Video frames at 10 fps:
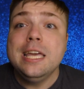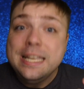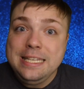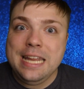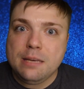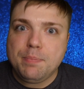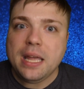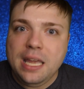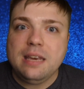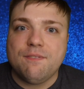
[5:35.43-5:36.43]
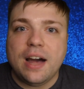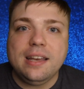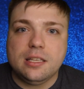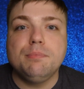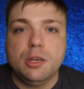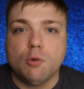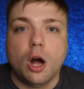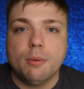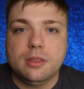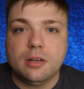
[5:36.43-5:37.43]
nitpicking to find something wrong
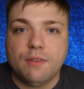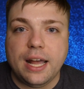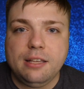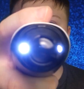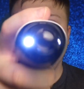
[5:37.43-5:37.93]
with the device.